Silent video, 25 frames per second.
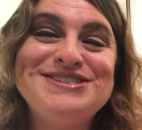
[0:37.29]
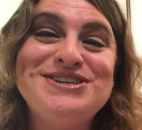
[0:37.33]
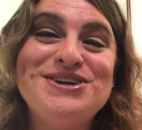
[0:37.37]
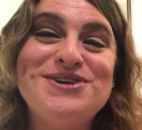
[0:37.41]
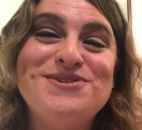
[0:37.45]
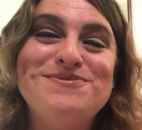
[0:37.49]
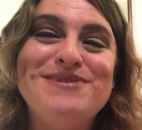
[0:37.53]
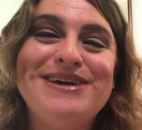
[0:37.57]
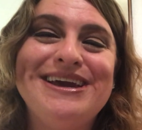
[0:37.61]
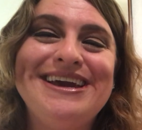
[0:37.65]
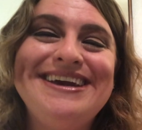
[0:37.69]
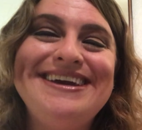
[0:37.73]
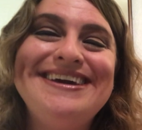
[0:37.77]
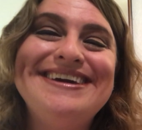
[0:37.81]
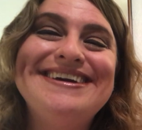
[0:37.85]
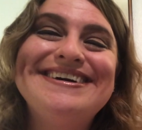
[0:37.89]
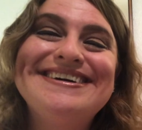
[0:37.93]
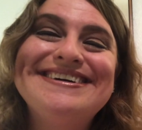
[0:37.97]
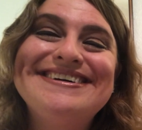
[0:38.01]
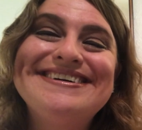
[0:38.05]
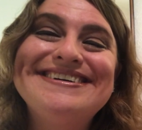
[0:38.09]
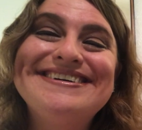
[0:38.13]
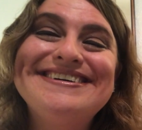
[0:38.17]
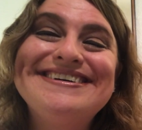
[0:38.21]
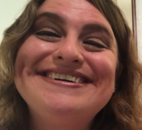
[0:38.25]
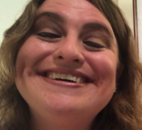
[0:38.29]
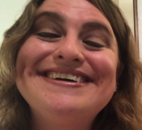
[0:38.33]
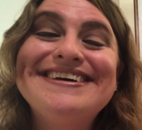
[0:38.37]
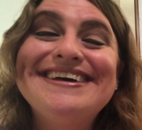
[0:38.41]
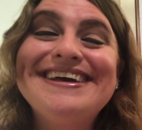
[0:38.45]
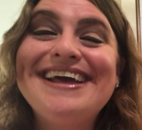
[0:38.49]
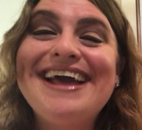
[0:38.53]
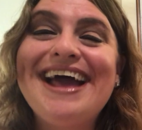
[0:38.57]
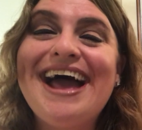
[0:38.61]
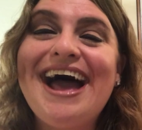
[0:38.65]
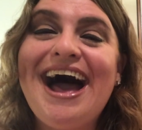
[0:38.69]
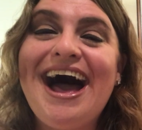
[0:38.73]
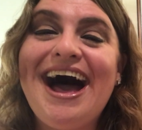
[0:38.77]
to me.
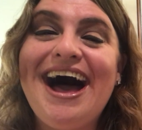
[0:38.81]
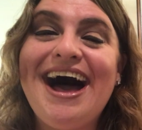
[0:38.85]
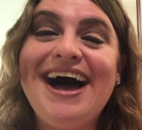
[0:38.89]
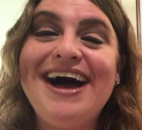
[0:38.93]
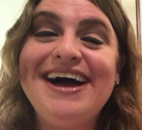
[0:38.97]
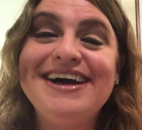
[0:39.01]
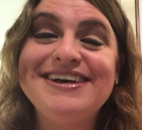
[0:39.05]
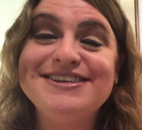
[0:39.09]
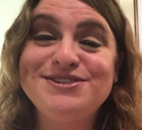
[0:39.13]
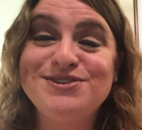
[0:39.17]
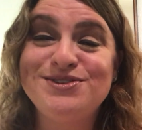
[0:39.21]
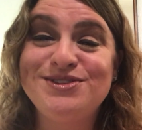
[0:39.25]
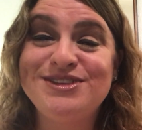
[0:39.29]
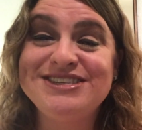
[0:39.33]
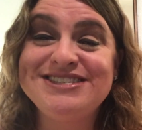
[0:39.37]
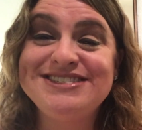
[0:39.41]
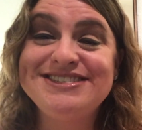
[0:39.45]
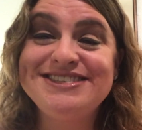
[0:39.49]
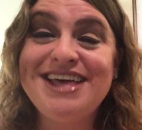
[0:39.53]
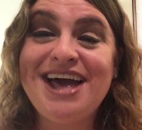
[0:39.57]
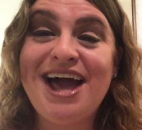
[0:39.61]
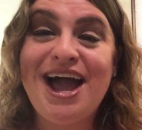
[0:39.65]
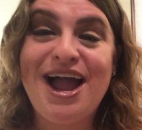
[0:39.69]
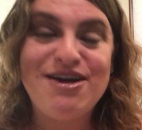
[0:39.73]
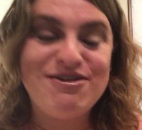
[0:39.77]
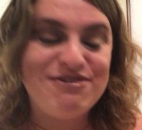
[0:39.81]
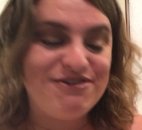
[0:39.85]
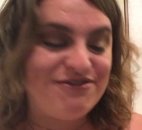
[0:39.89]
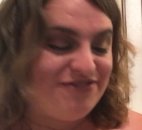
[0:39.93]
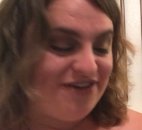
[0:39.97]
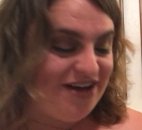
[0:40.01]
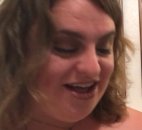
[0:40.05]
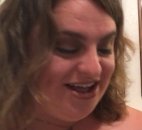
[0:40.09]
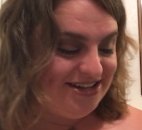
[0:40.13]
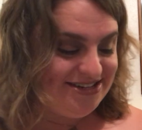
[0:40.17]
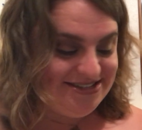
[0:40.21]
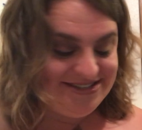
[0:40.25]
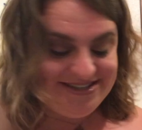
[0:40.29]
So this is the
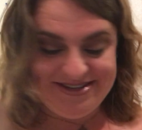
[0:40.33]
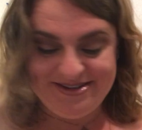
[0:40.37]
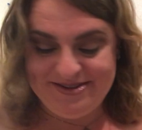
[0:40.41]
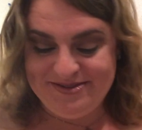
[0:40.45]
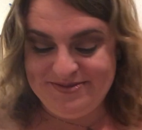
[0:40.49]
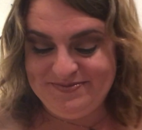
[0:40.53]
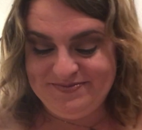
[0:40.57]
Hierophant.